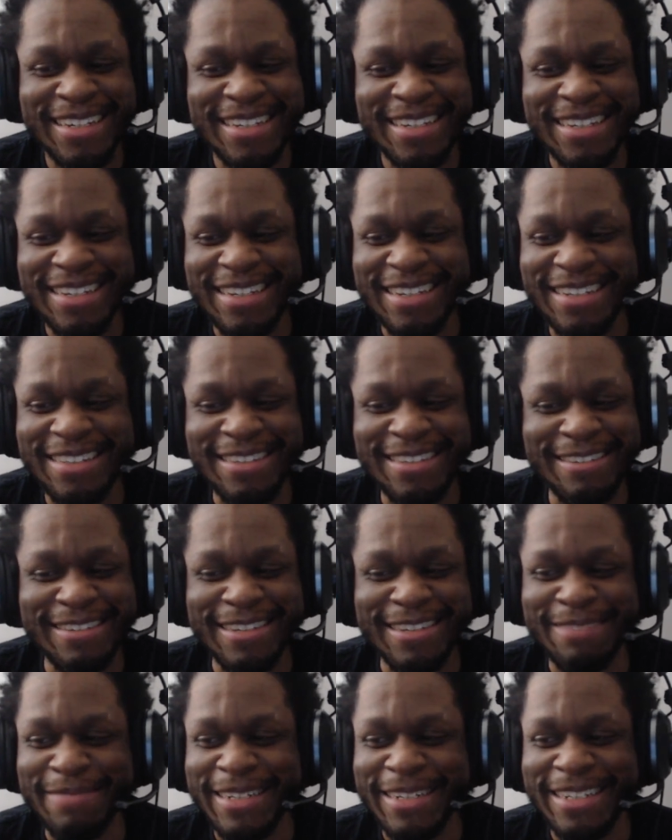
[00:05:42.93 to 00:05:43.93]
It's so
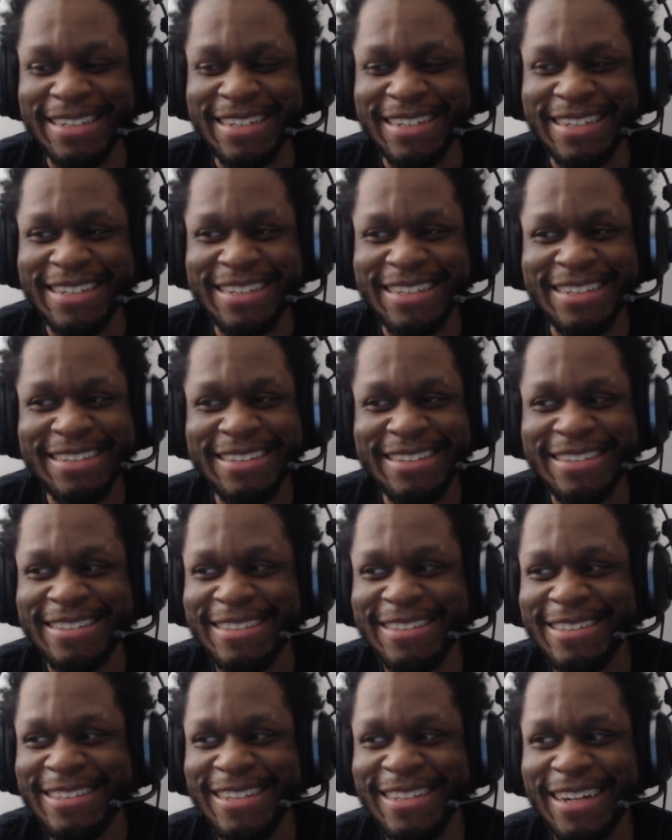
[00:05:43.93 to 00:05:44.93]
good, man. Like it's
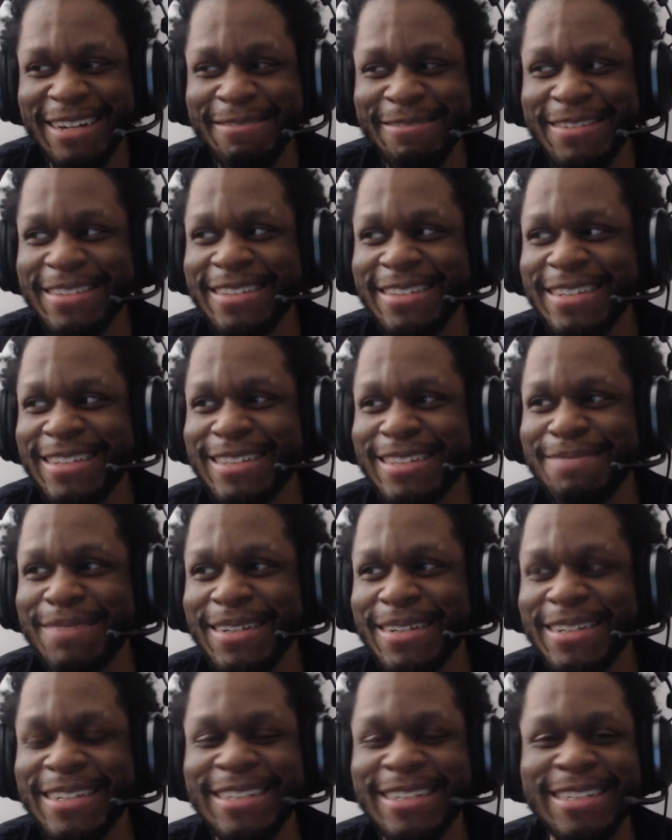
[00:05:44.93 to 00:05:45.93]
just I wasn't
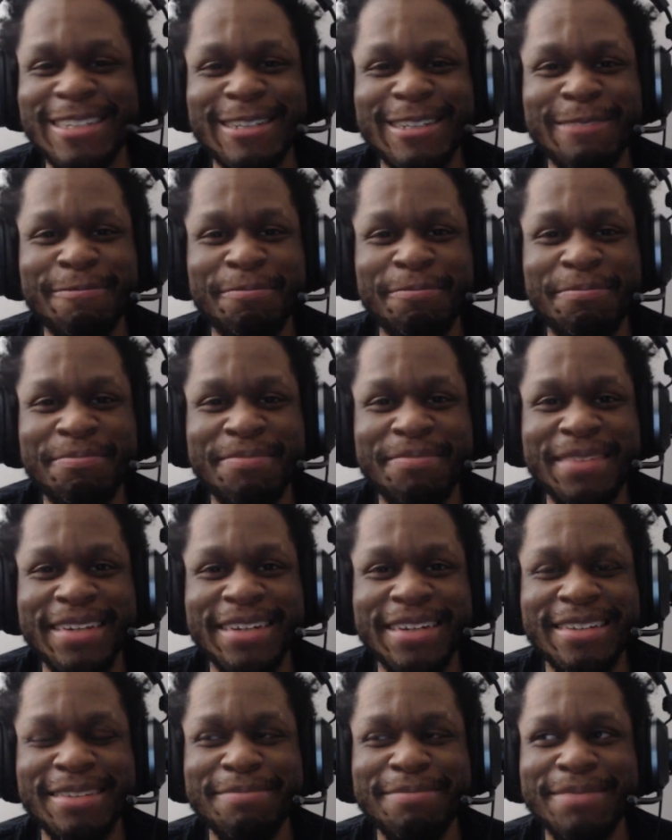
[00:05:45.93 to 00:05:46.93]
expecting
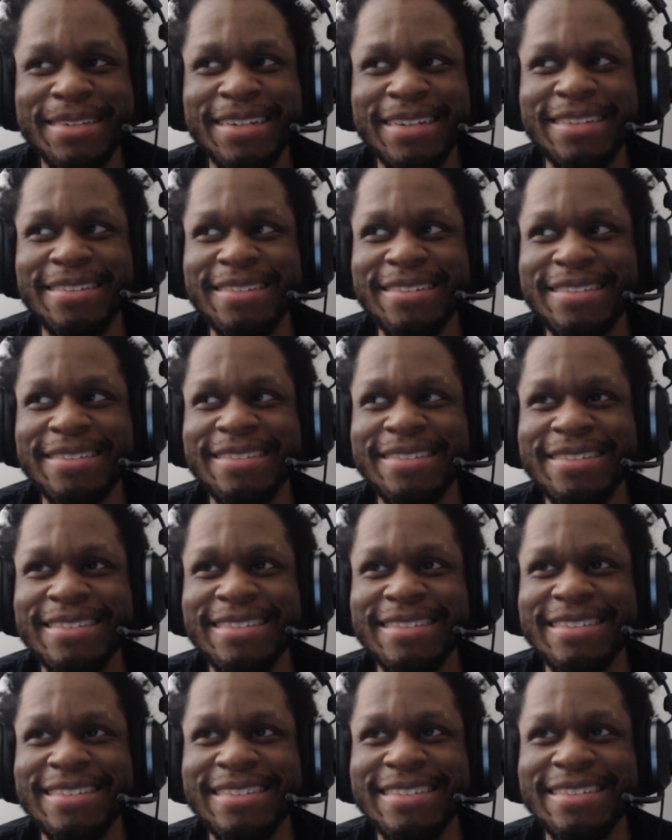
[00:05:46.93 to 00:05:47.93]
it to be as good as it
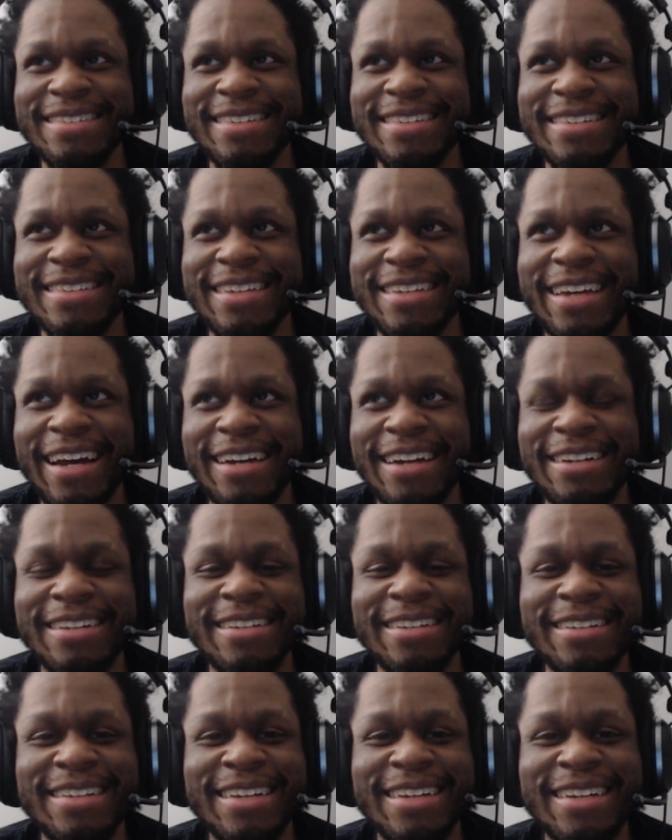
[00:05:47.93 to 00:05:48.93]
is because like they
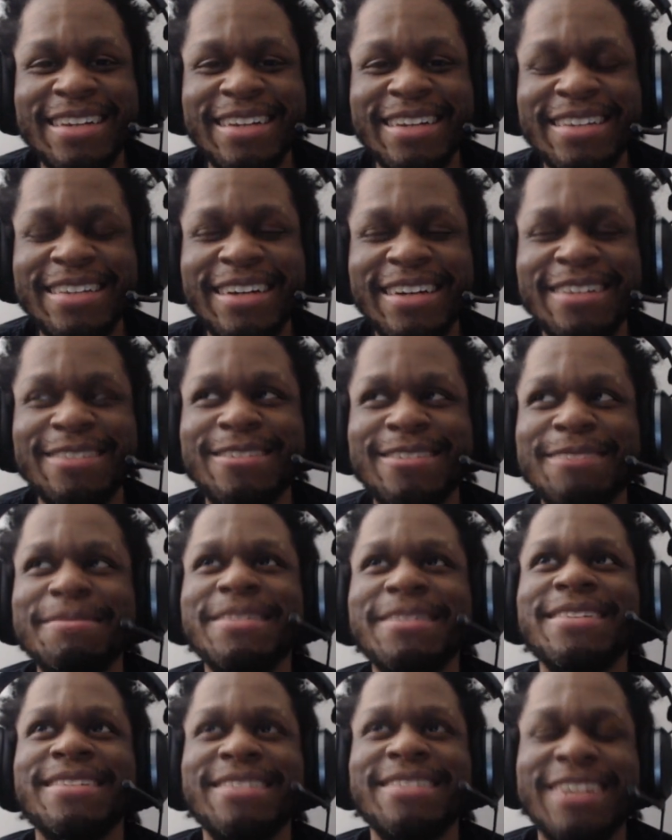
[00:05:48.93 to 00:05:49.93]
added so
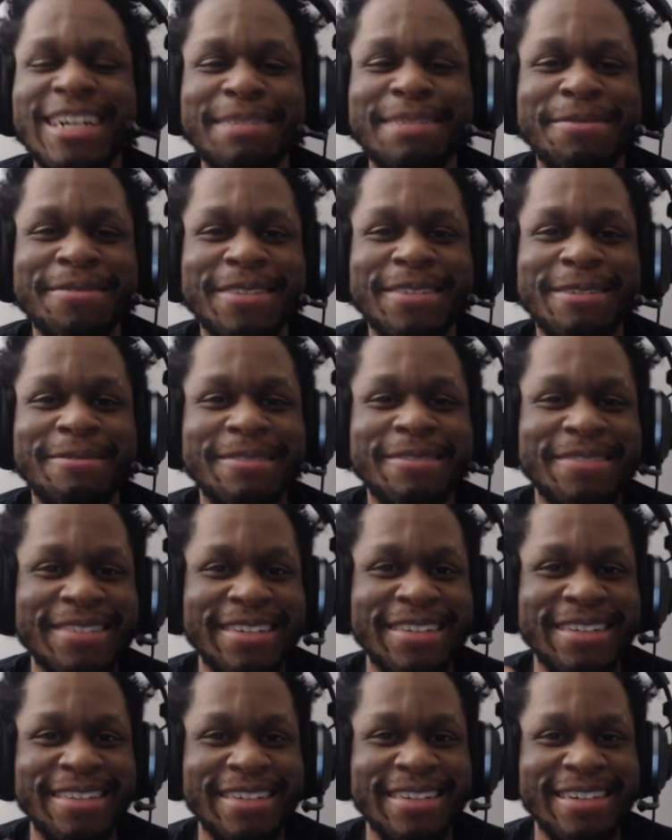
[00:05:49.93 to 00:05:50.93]
much on top of like what was
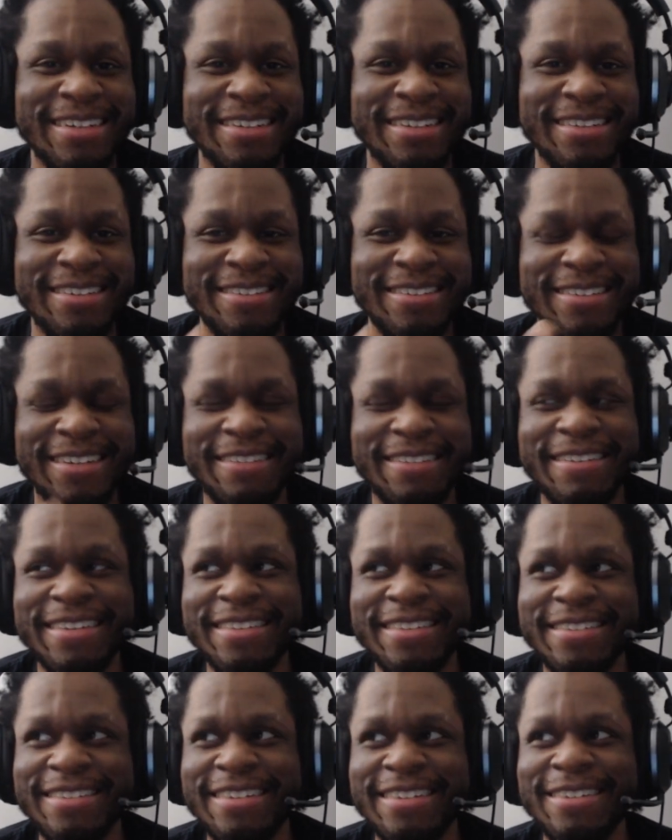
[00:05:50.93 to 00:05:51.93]
already there. Like so they've got
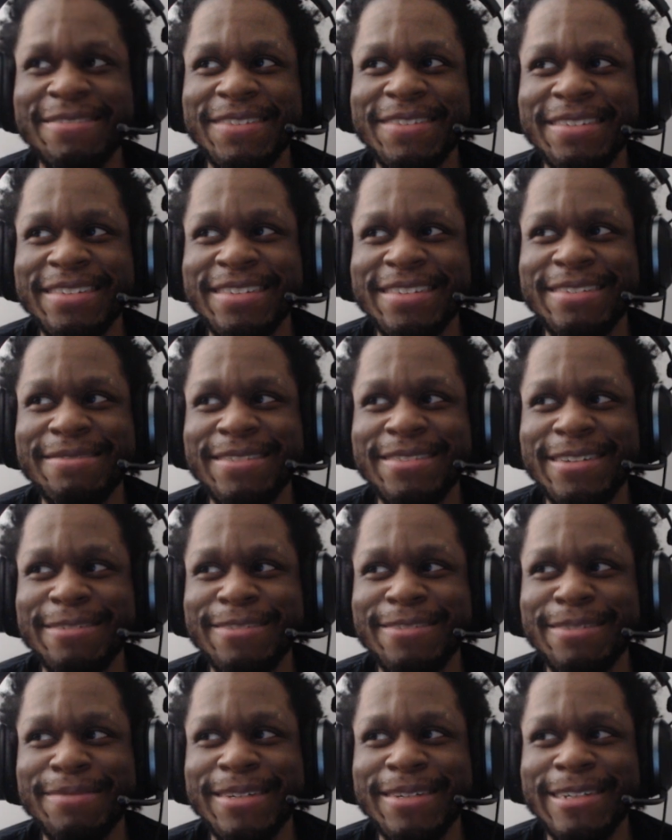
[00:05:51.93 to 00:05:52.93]
the solid foundation with like
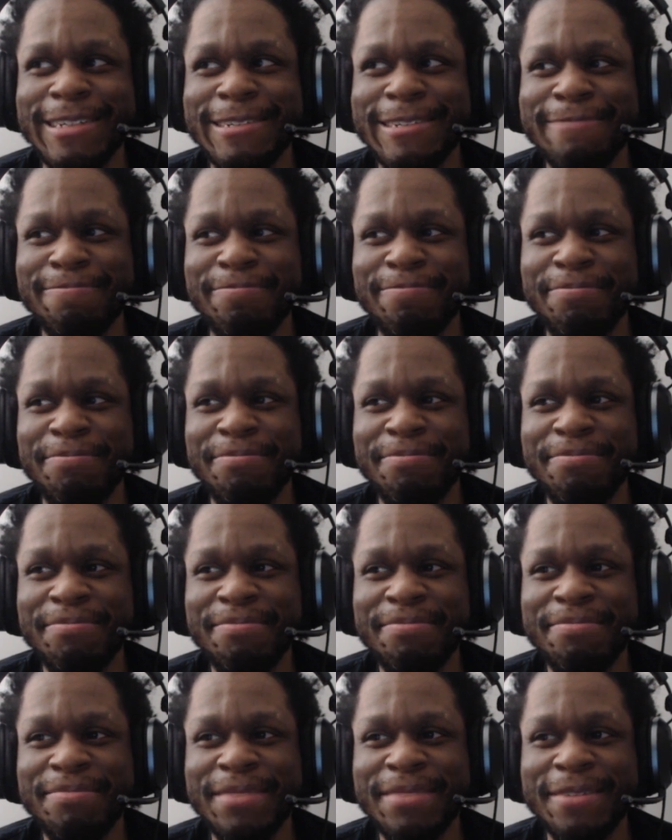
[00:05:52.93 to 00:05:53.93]
remake
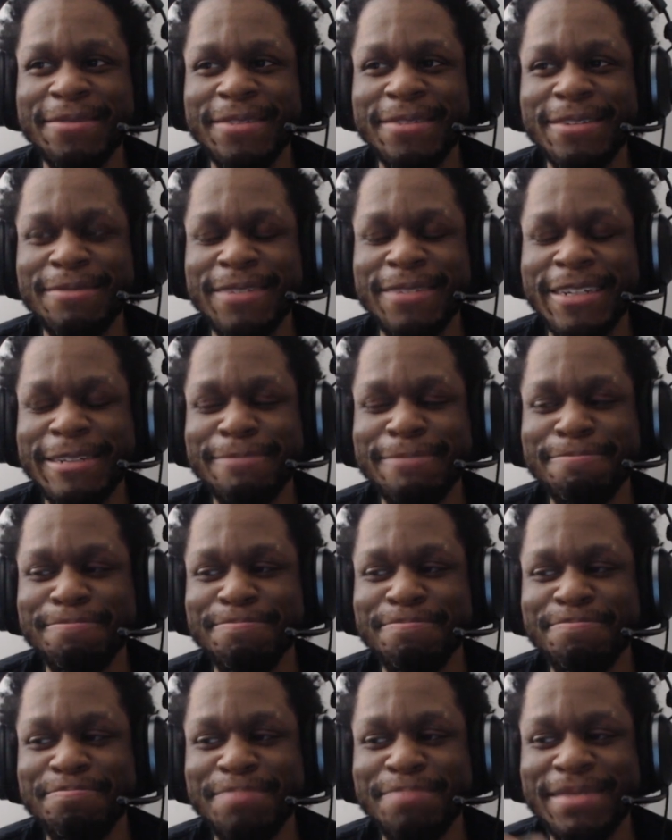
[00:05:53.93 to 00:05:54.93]
the first game,
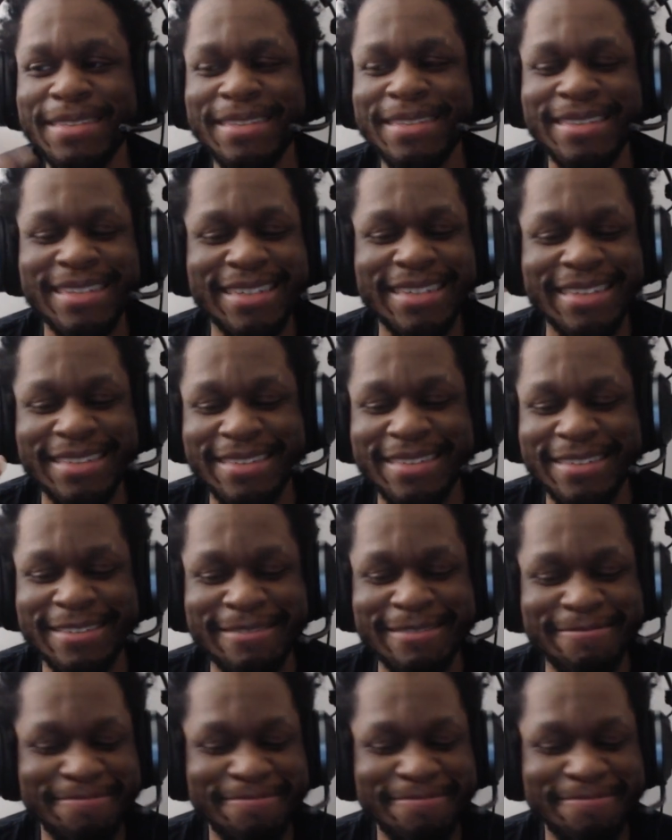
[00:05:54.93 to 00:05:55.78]
but then like dude,